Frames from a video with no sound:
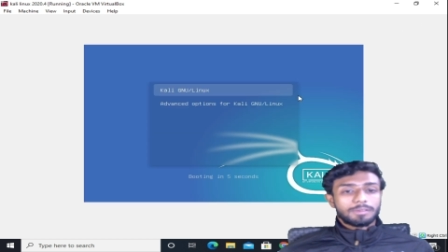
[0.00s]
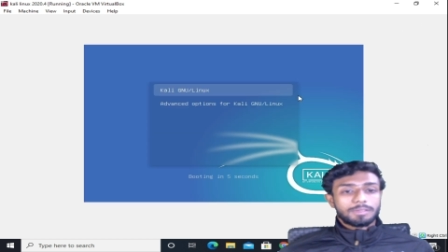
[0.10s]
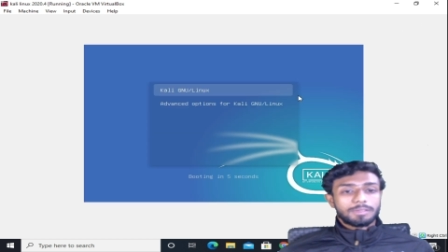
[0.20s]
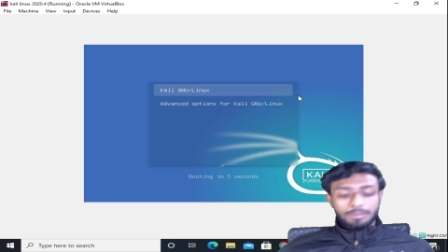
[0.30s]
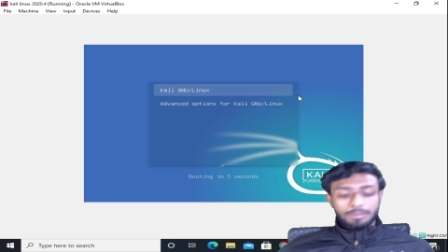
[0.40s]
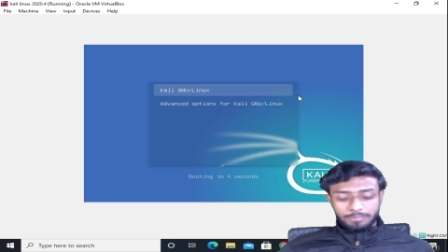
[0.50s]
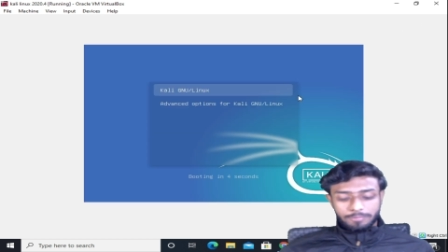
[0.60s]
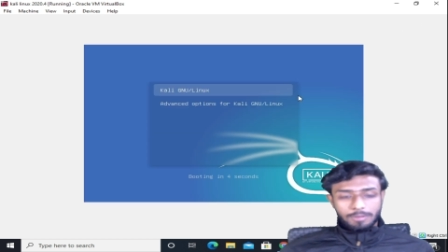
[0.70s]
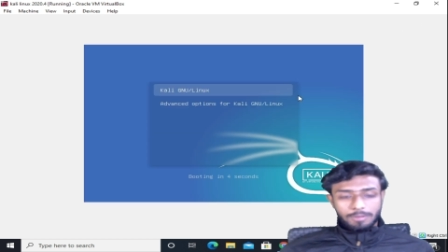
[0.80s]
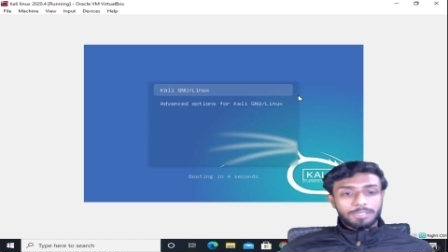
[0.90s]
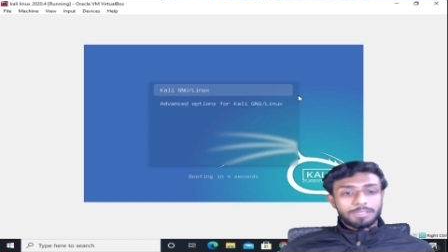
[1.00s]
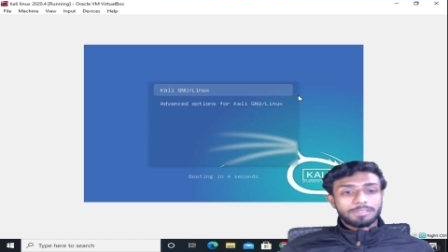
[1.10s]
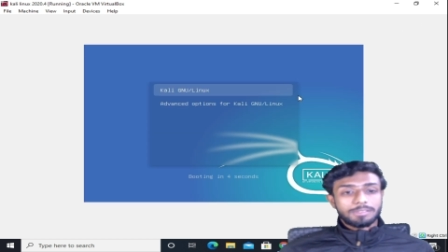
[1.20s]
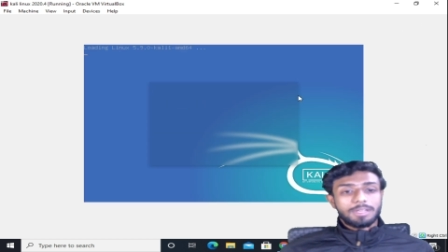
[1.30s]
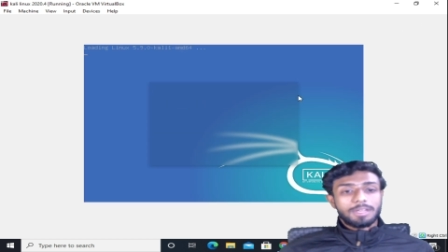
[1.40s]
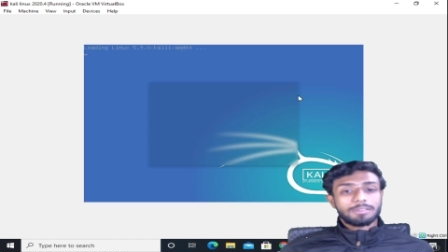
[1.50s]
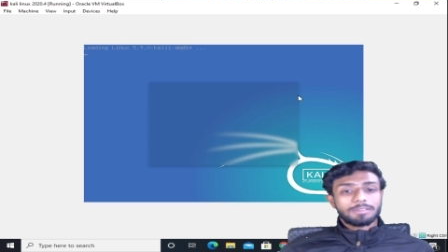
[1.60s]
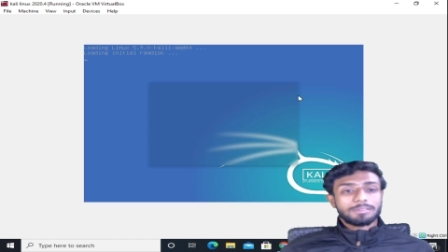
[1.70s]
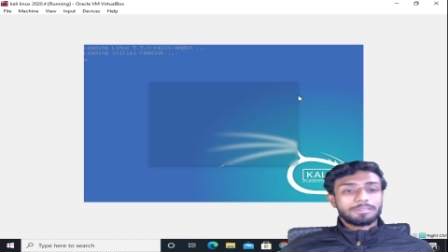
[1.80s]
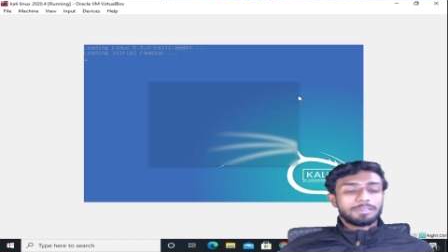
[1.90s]
now from here select
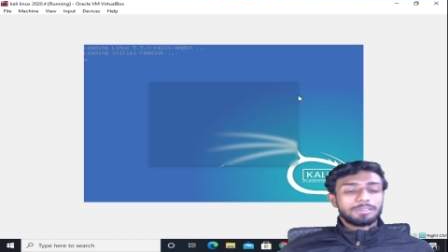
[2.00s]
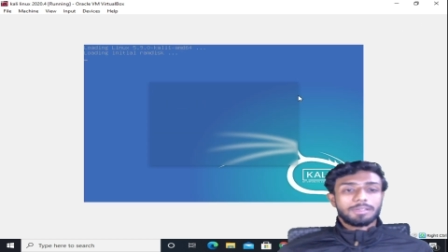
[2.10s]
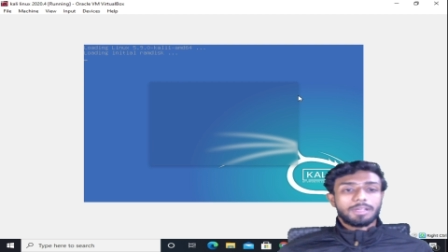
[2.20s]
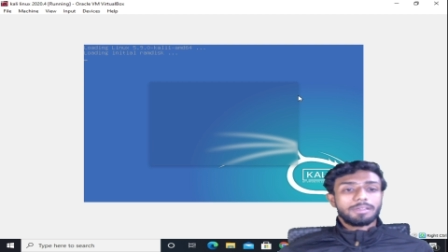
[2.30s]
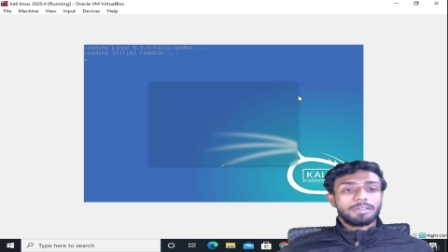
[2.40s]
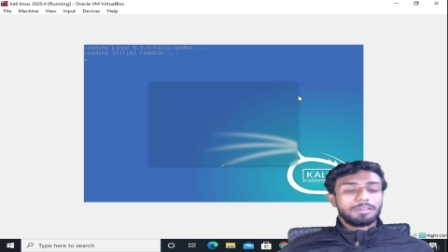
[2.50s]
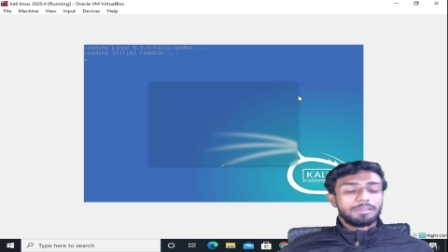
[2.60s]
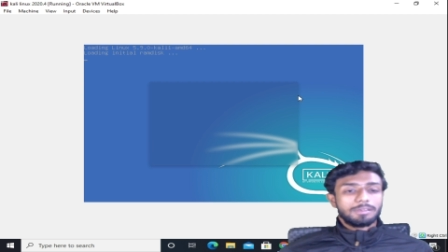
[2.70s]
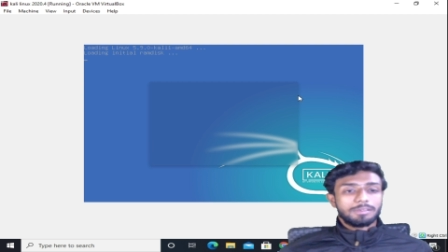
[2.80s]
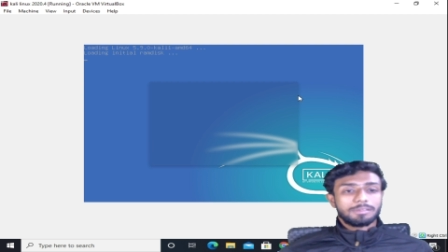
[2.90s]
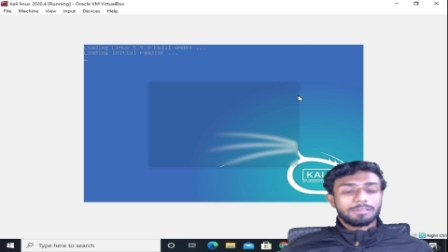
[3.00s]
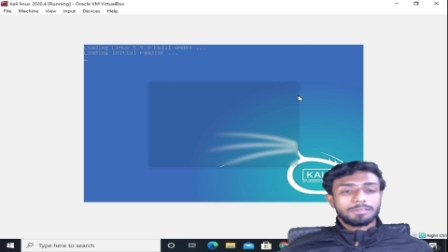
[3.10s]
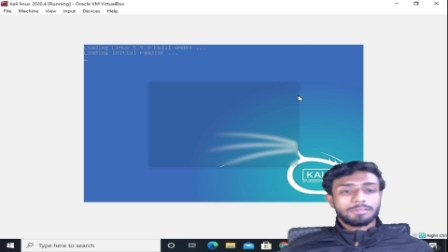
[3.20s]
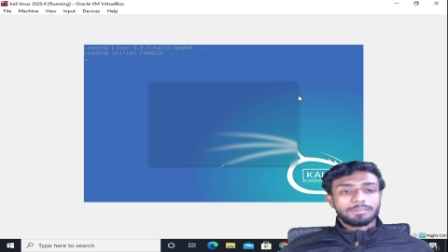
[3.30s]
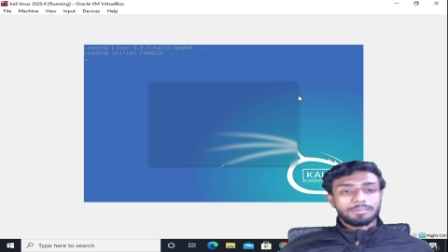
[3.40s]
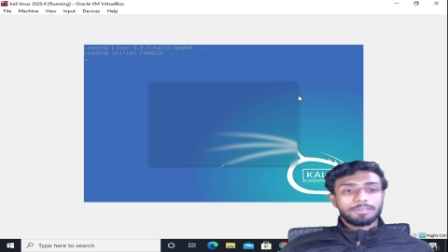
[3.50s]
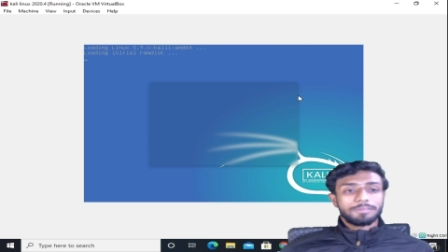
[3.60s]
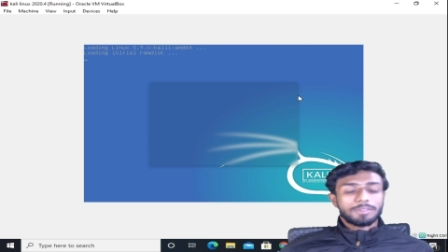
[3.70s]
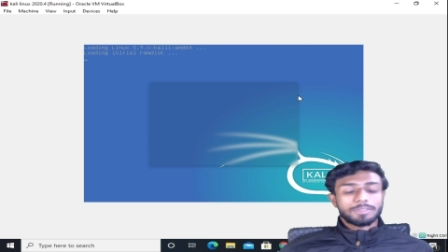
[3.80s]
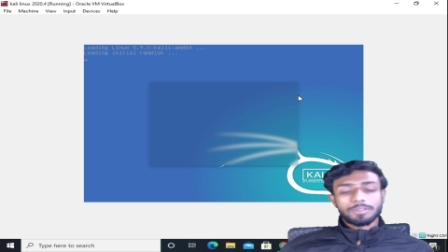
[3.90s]
enter the
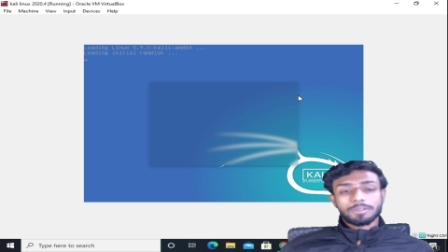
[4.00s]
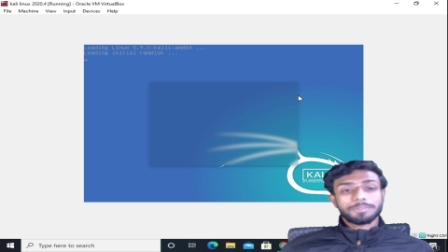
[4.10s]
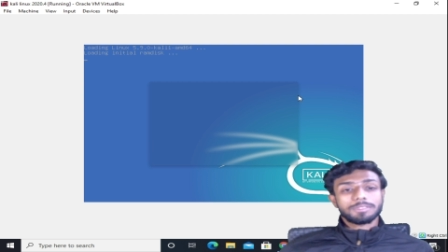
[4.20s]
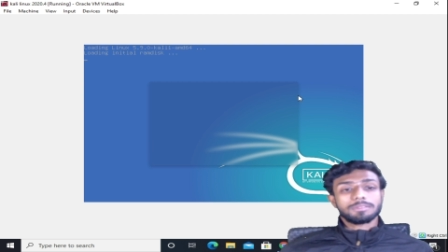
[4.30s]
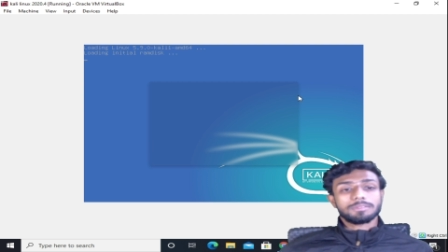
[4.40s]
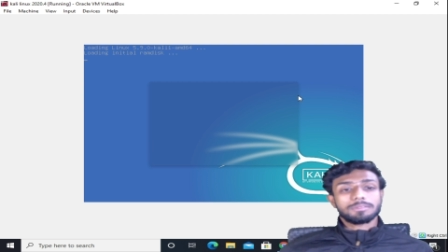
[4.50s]
first option